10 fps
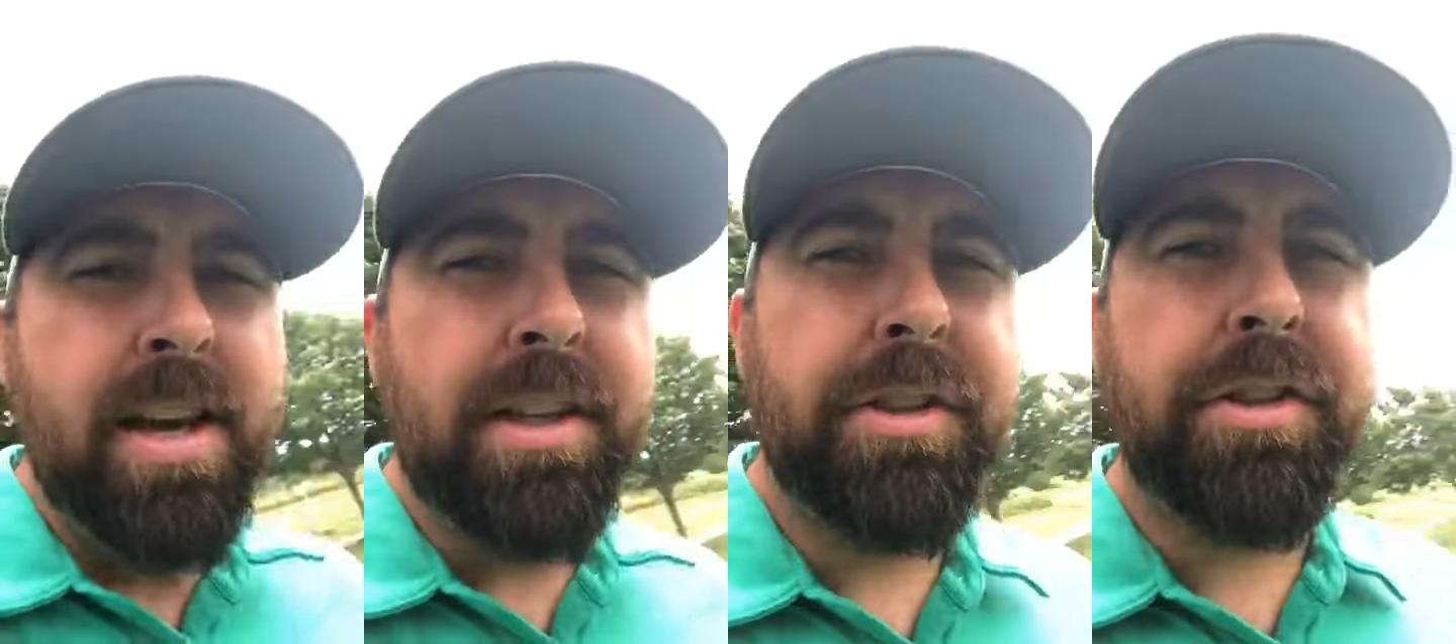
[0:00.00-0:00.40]

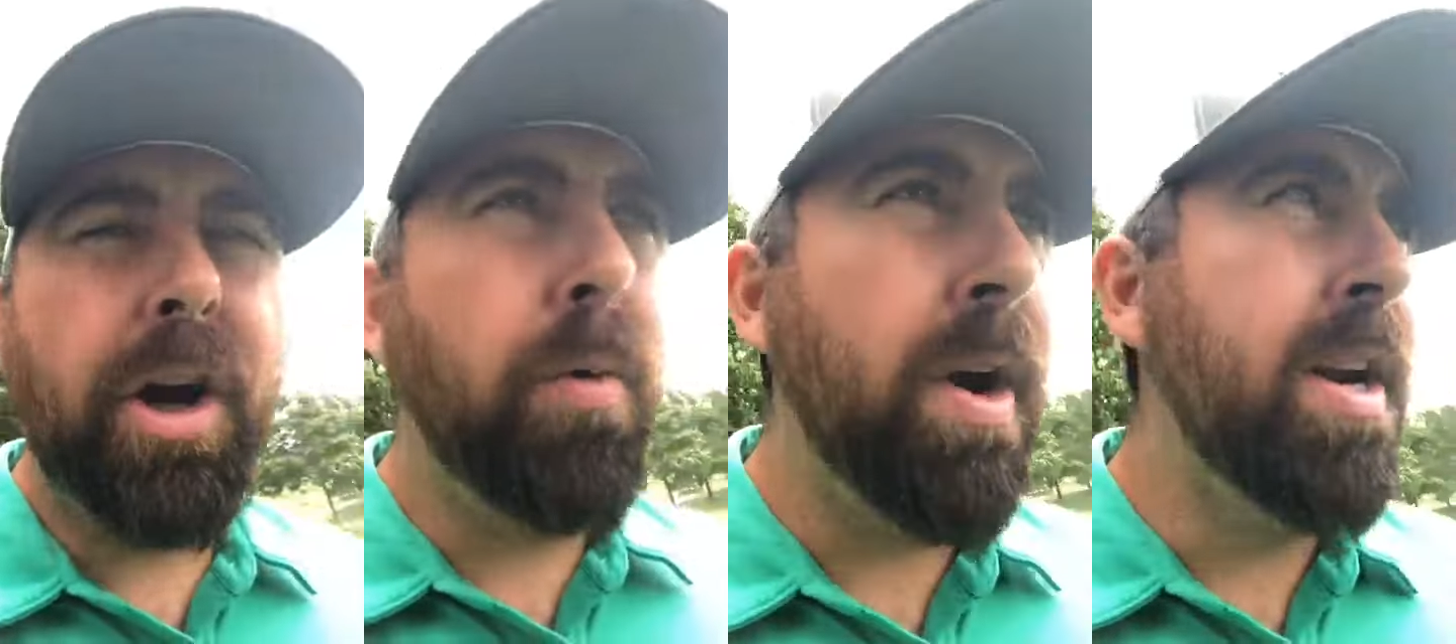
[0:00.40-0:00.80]
It's
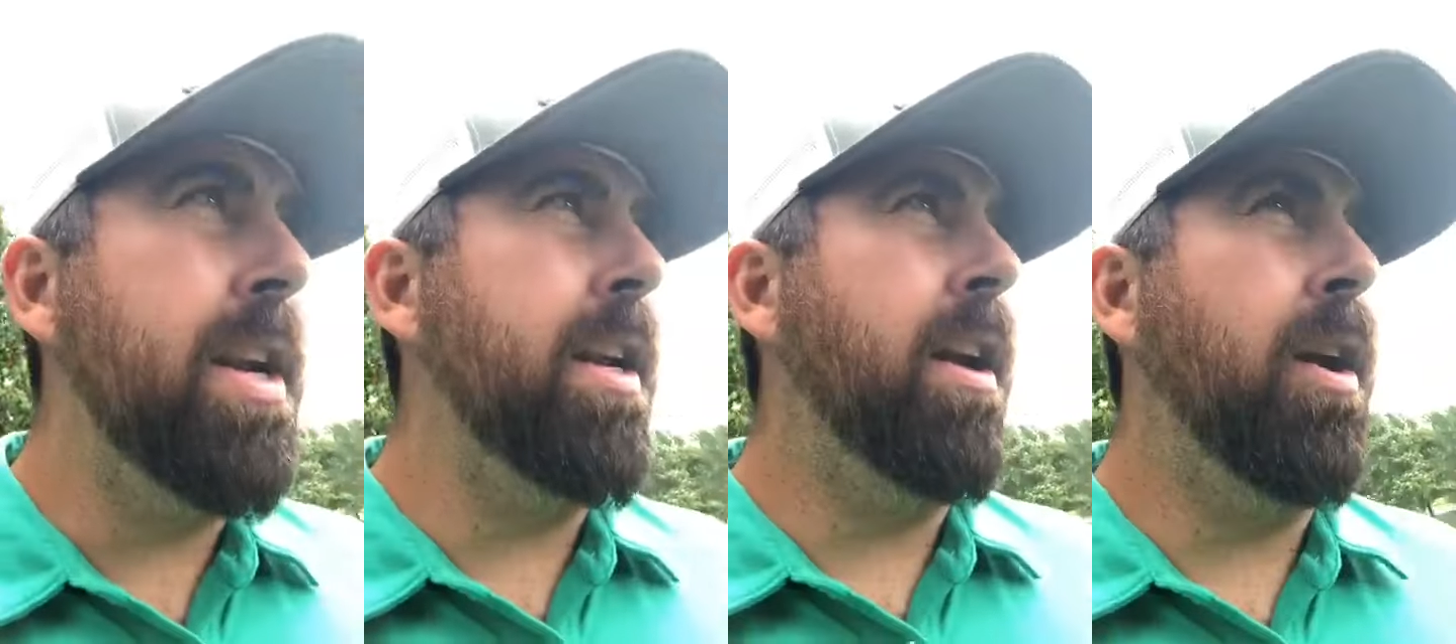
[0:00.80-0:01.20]
so
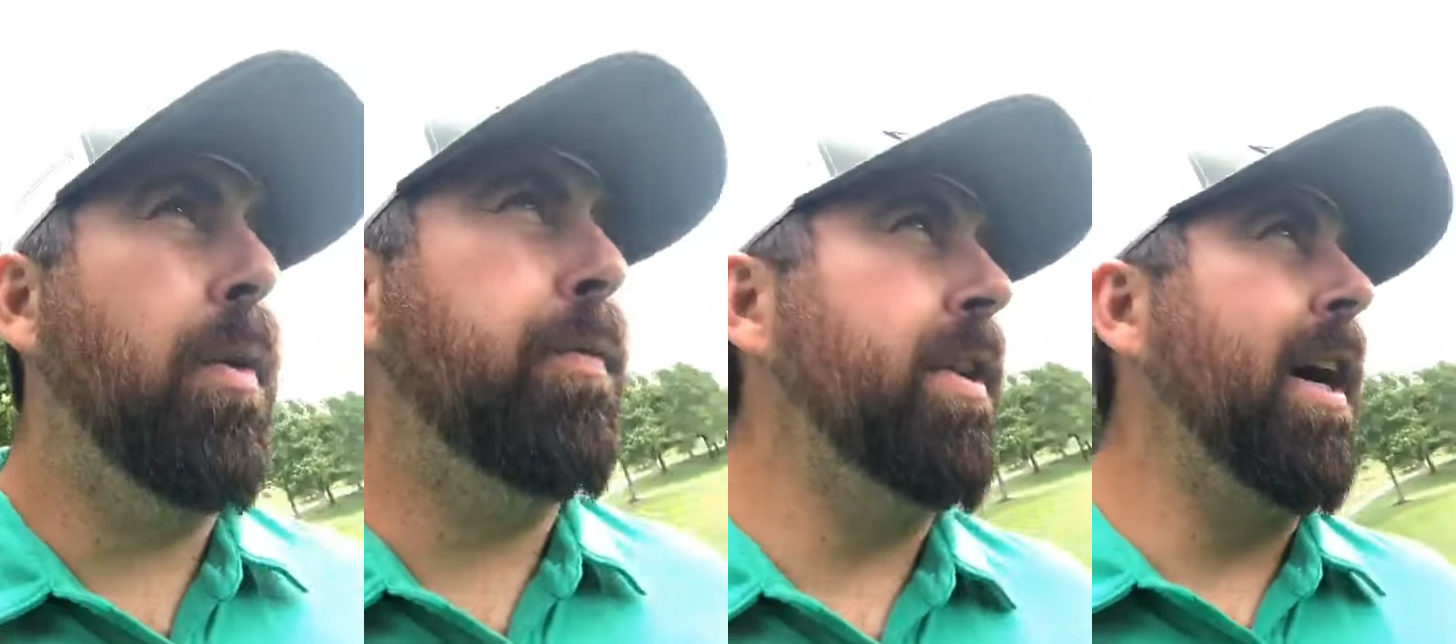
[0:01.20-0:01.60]
windy.
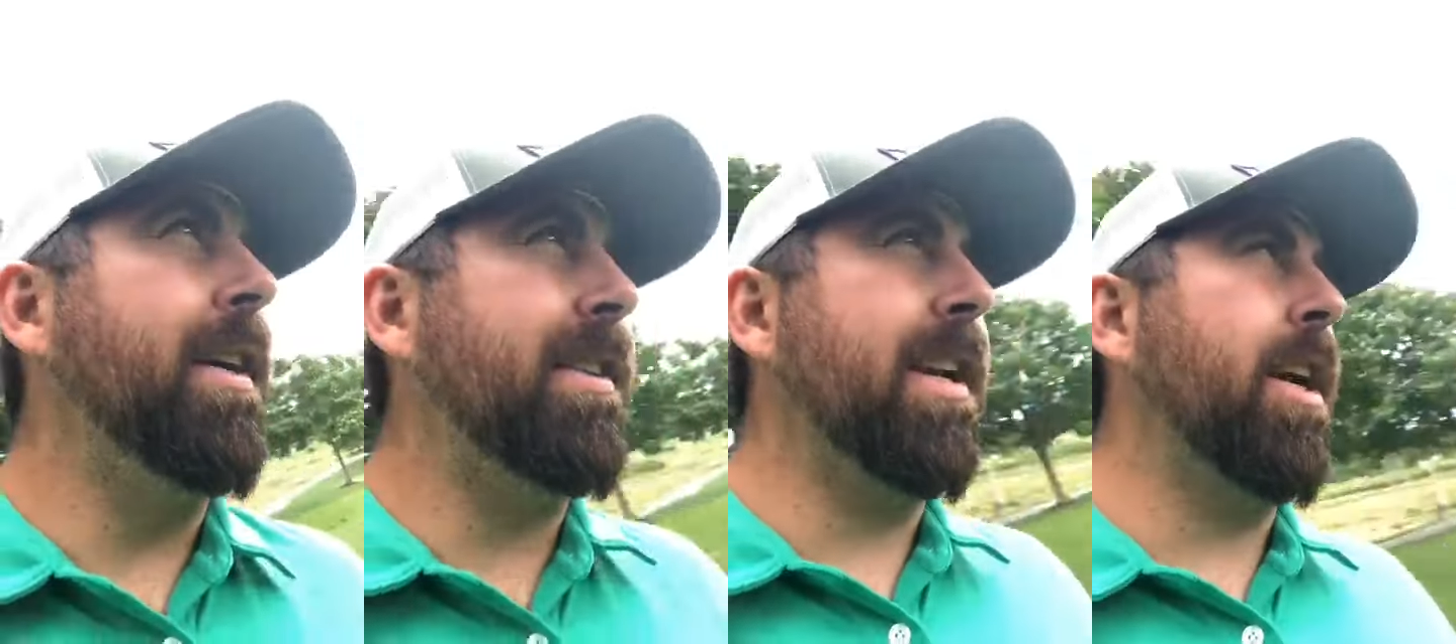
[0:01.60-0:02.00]
Hopefully you
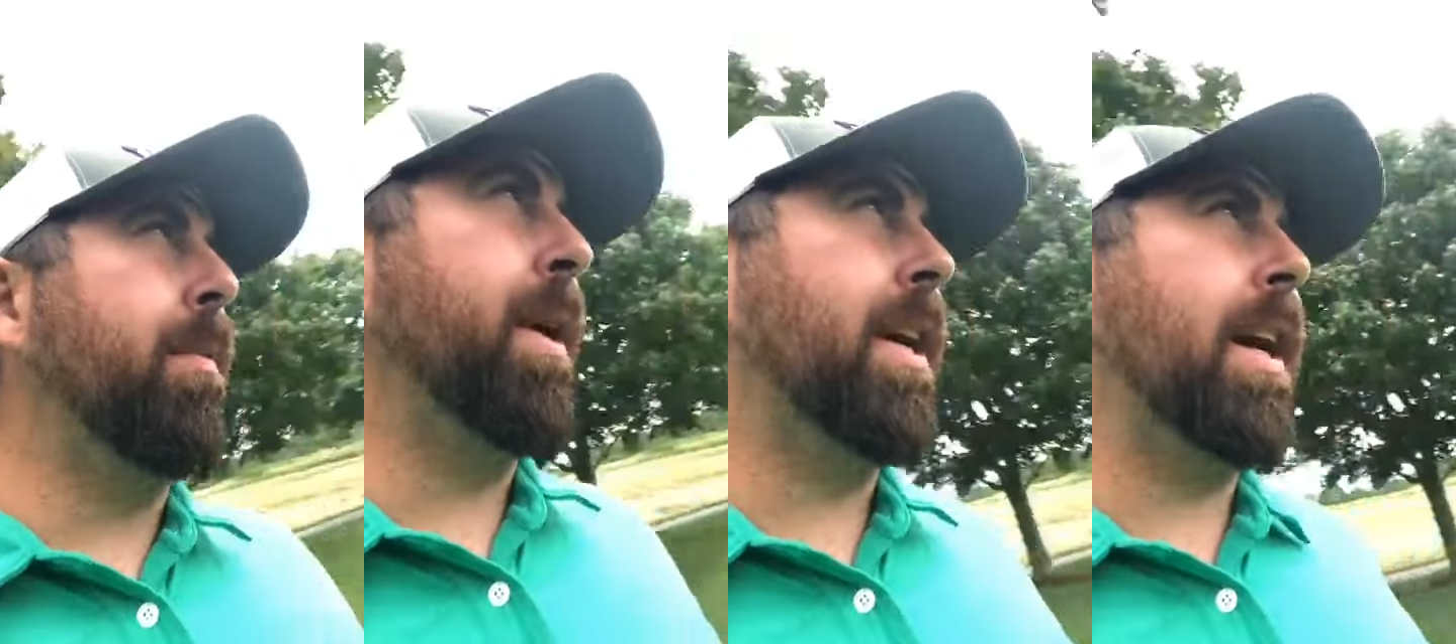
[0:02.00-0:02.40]
guys can
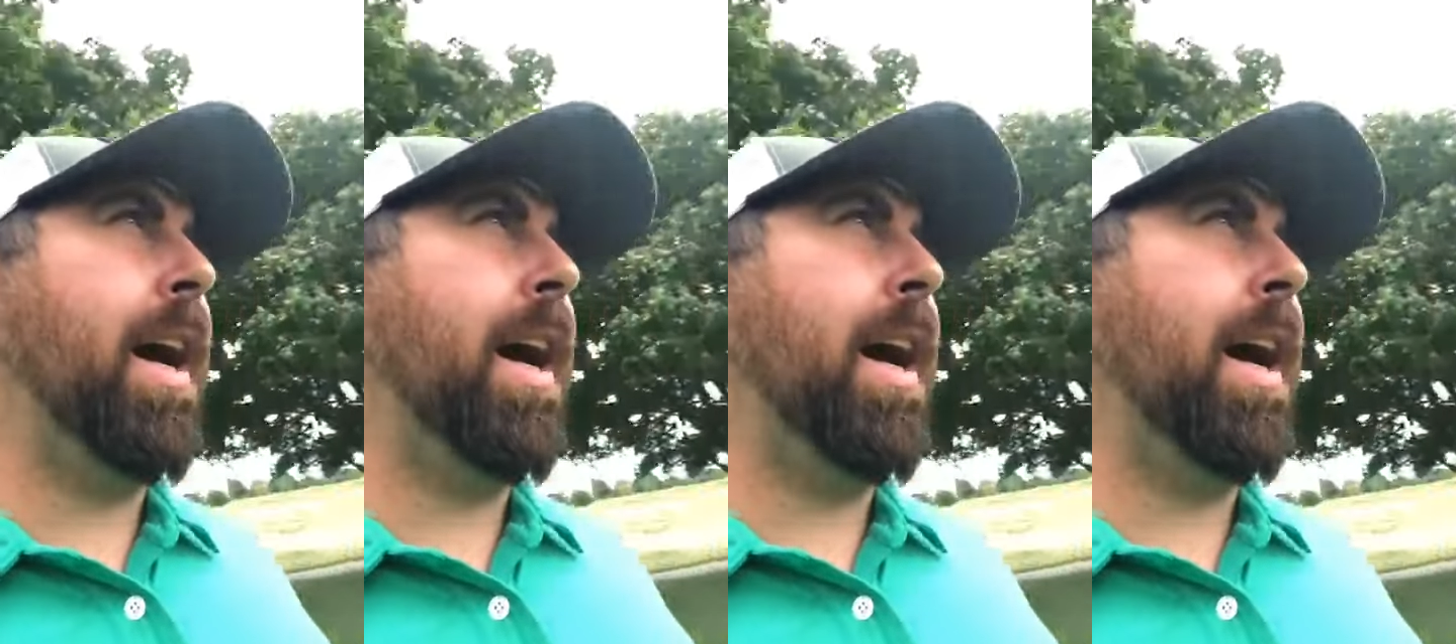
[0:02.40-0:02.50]
hear me.